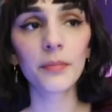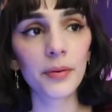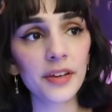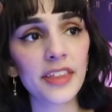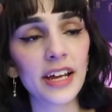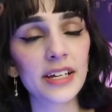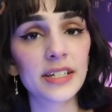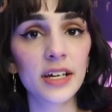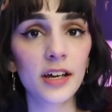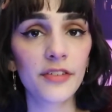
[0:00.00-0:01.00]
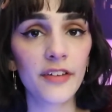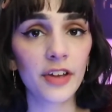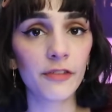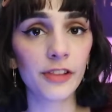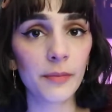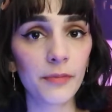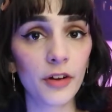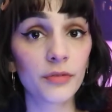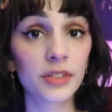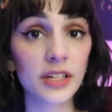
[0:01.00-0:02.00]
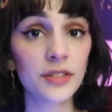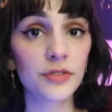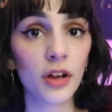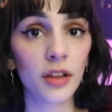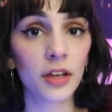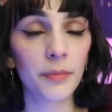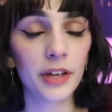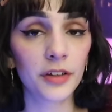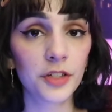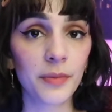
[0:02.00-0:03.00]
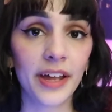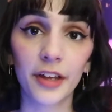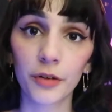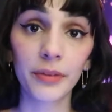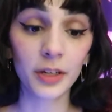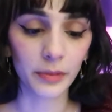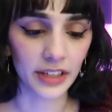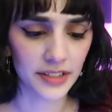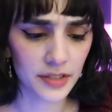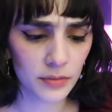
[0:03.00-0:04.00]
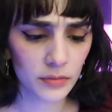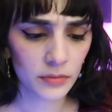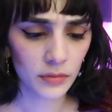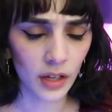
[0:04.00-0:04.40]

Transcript: But the idea of having a flip phone does strongly appeal to my inner minimalist,